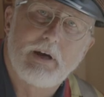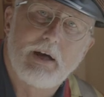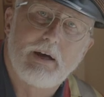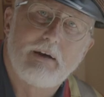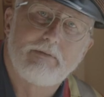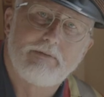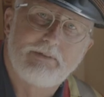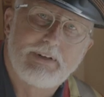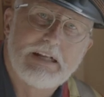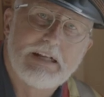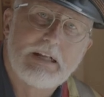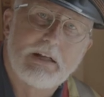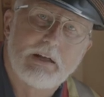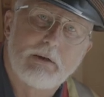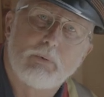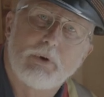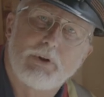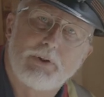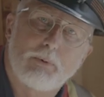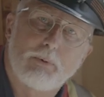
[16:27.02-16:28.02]
of
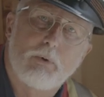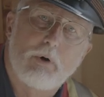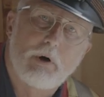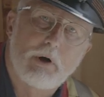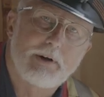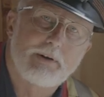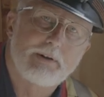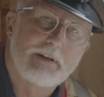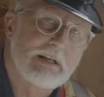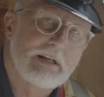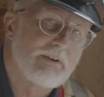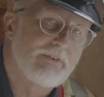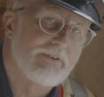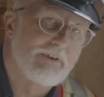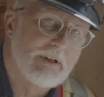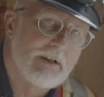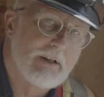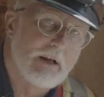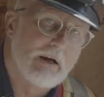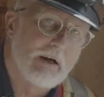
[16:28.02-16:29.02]
dealing with the water that gets
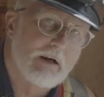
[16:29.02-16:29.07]
in there.